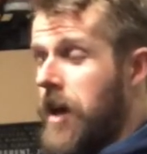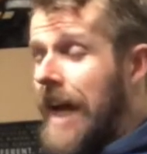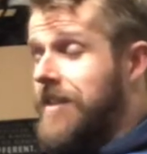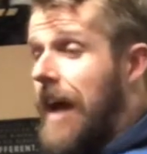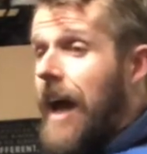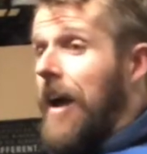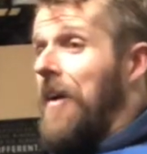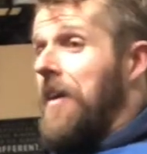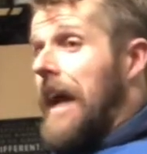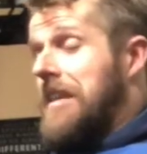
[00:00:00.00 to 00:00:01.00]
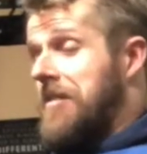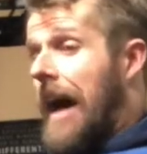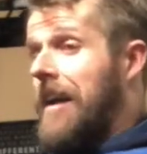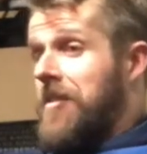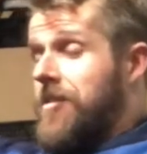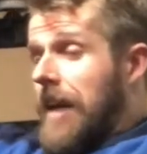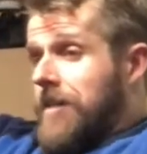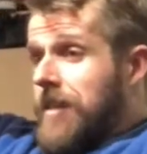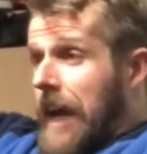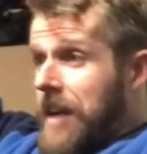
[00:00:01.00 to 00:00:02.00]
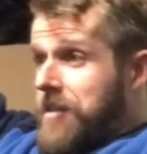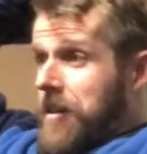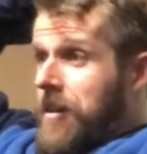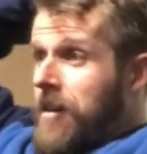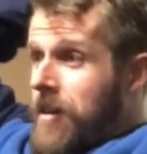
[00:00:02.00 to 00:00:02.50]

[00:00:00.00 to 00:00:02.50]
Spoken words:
It's not a sexy answer.